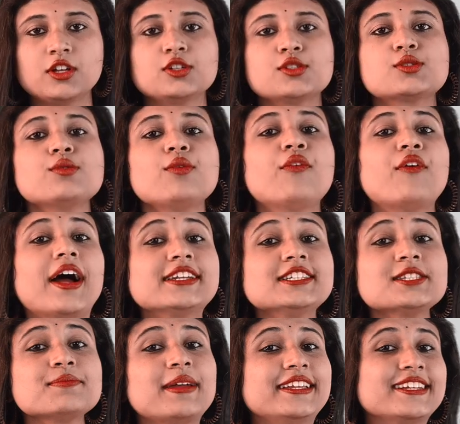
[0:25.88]
So what
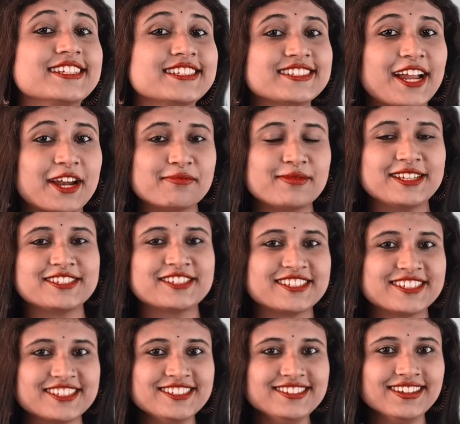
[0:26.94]
is medication
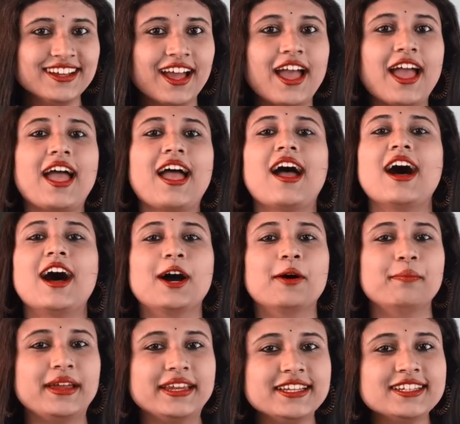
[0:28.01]
administration?
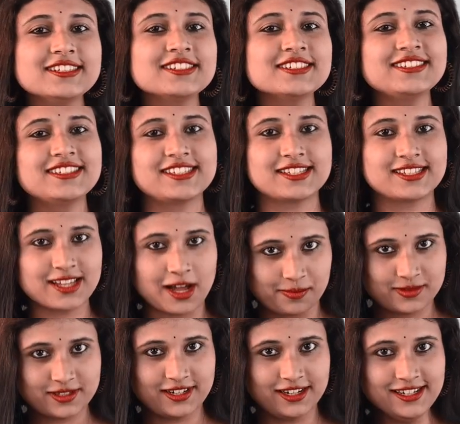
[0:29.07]
Medication is a
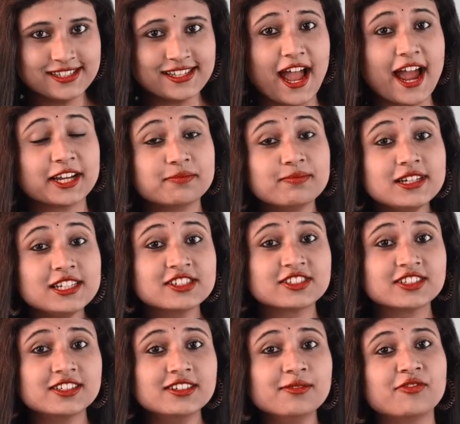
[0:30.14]
substance
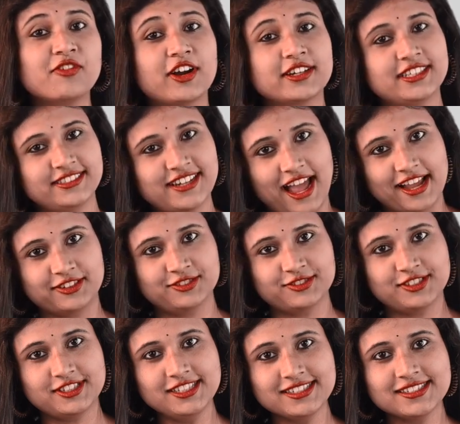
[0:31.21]
administered for the
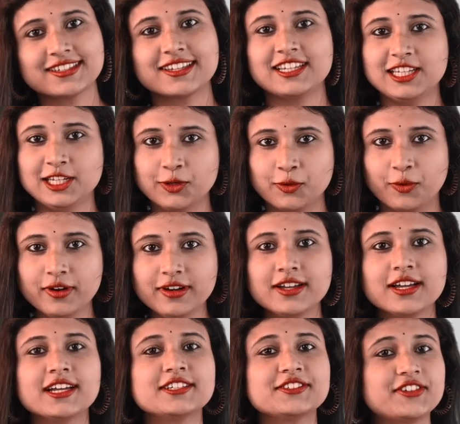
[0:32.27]
diagnosis,
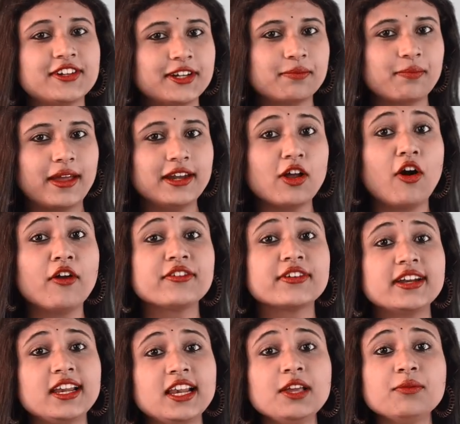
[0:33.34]
cure, treatment or
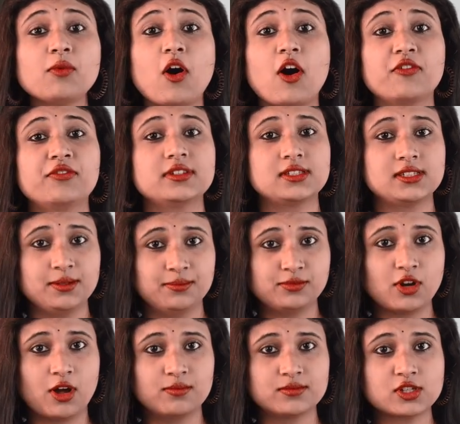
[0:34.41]
relief of a
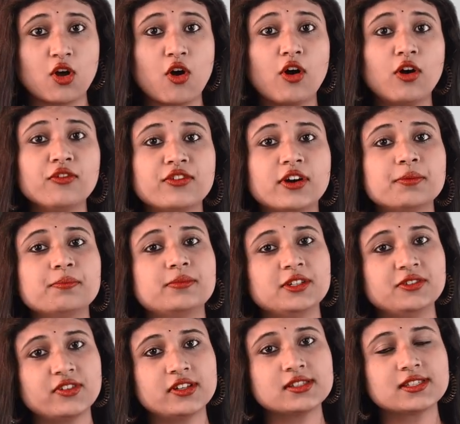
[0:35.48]
symptoms or for
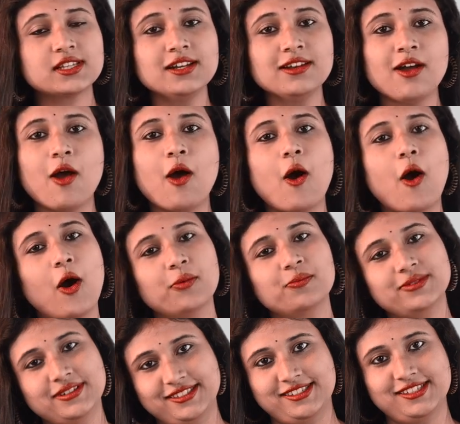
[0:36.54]
prevention
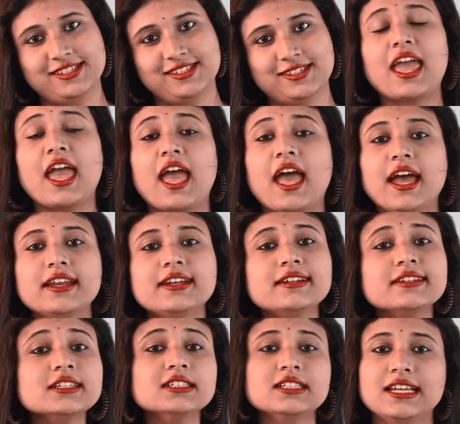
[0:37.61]
of disease.
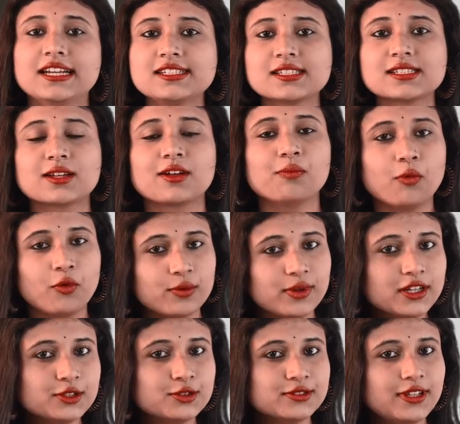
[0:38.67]
And let's
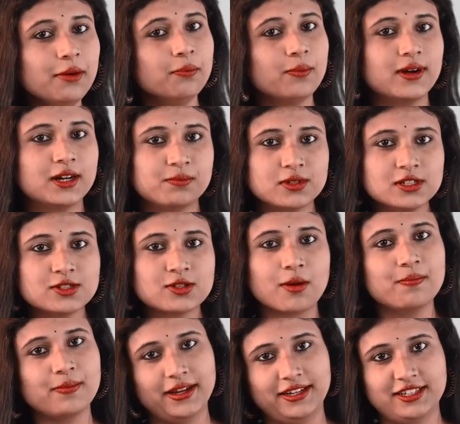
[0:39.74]
moving to the purpose
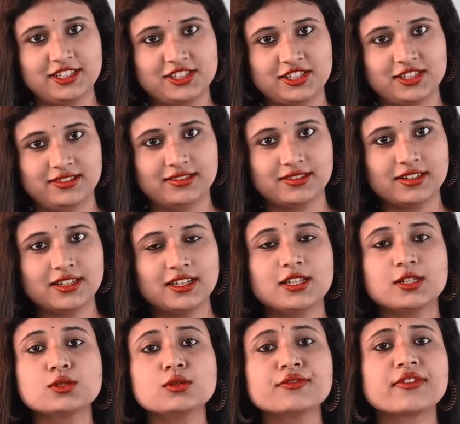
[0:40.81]
of medication.
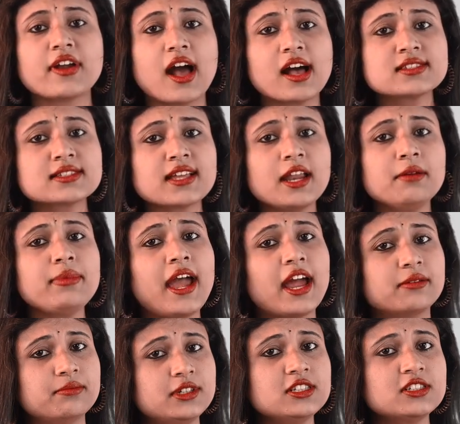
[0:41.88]
So drugs can be
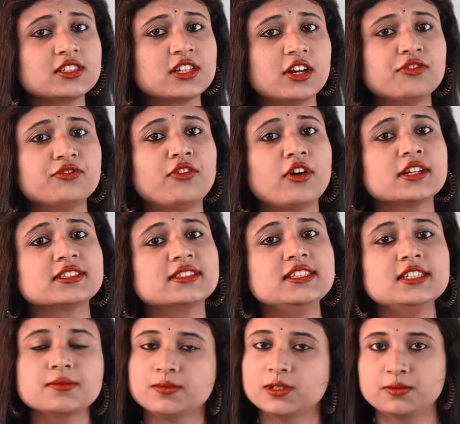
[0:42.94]
administered for
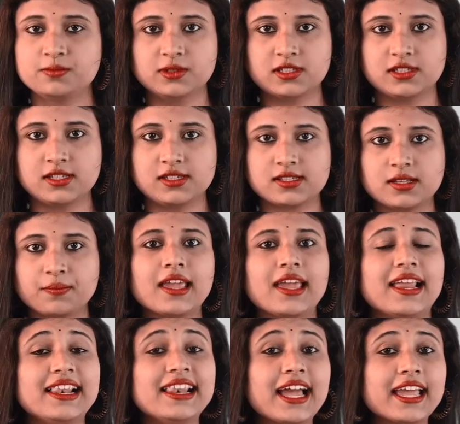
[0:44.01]
these purposes,
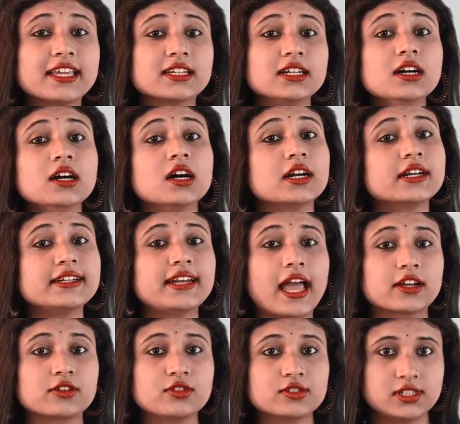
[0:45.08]
like
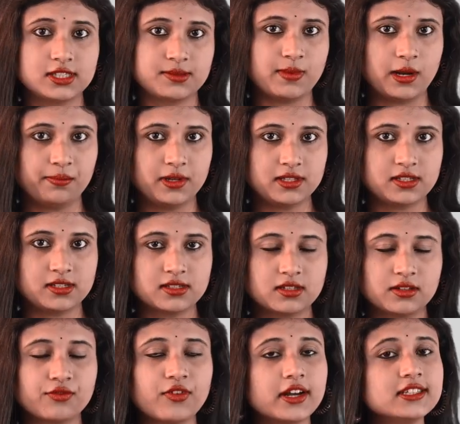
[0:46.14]
diagnosis purposes.
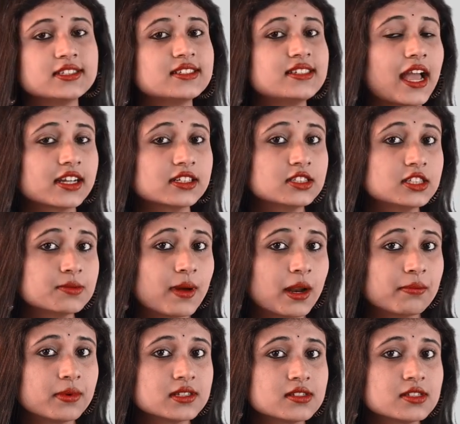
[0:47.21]
What is diagnosis
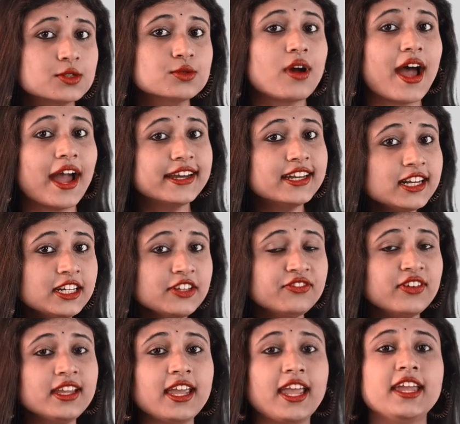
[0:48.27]
purposes? To
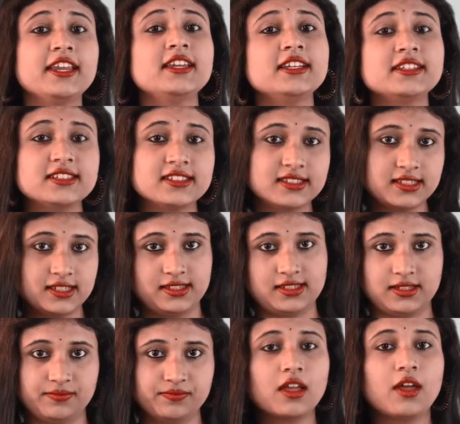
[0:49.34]
identify any disease.
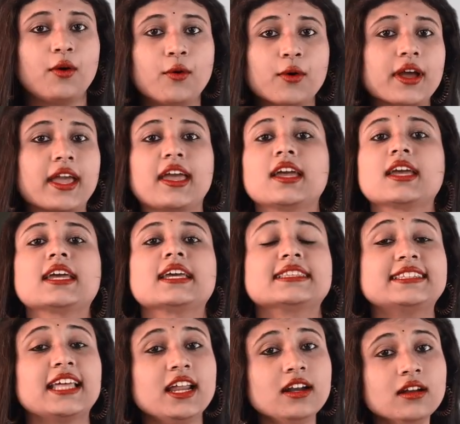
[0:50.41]
Okay,
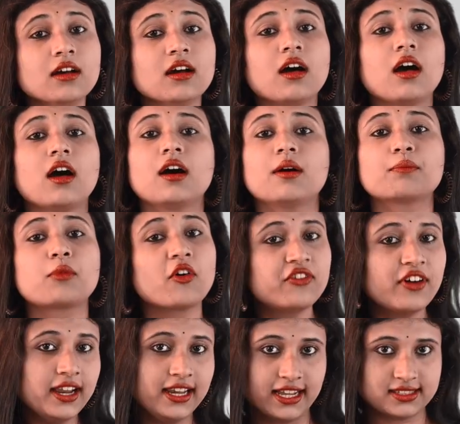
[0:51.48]
then
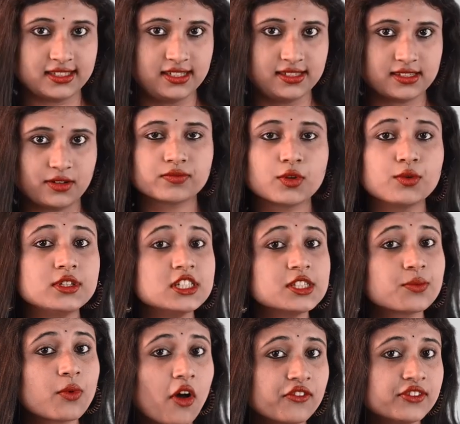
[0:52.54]
prophylaxis. Which
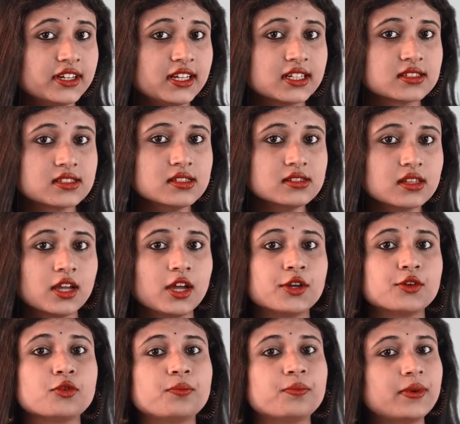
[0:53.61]
is prophylaxis?
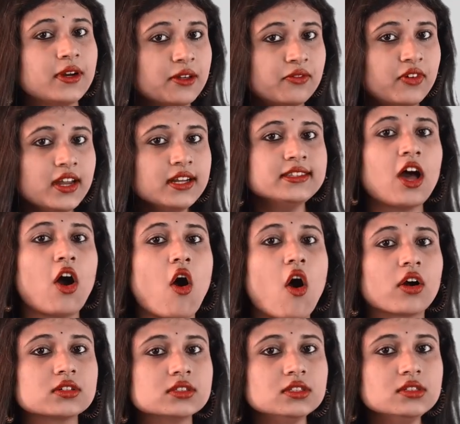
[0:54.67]
To prevent the
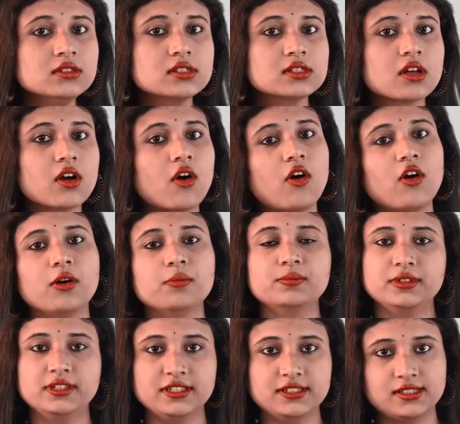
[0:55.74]
occurrence
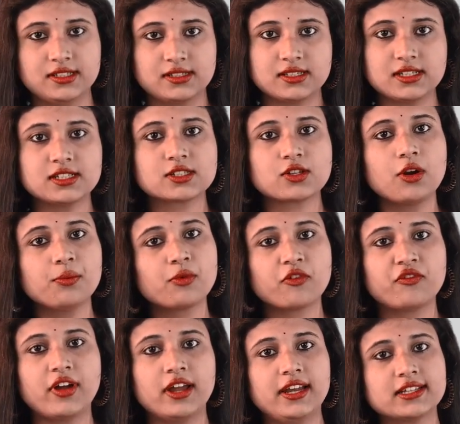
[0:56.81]
of disease. It's called
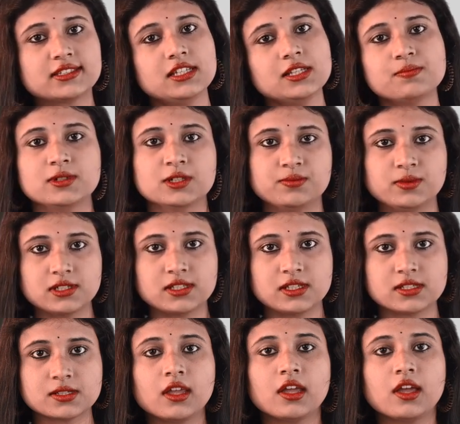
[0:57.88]
prophylaxis
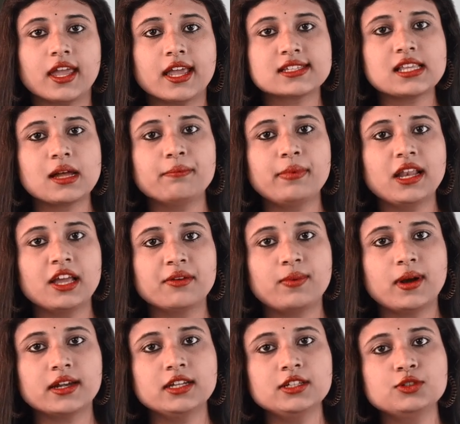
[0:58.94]
purposes. Example,
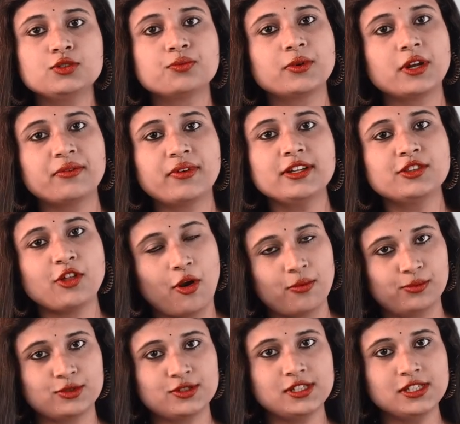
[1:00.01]
heparin to prevent
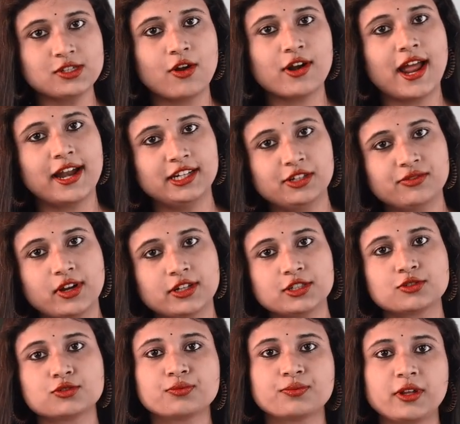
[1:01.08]
thrombosis or
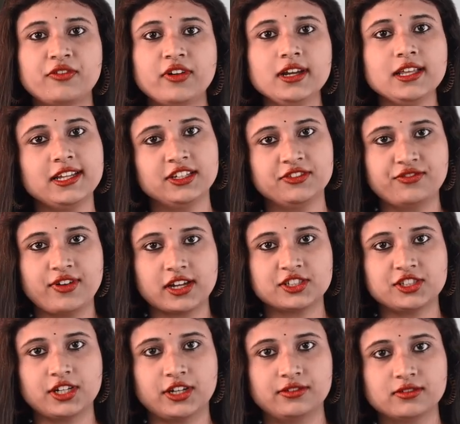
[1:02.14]
antibiotics to prevent
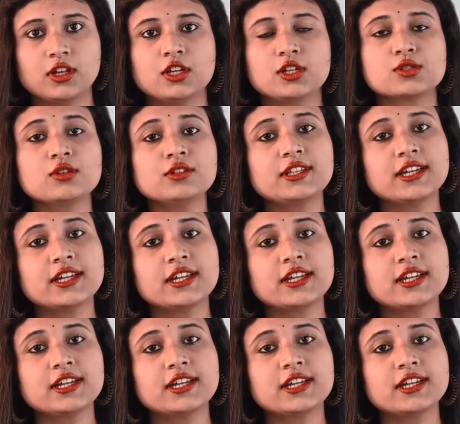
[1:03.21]
infection. So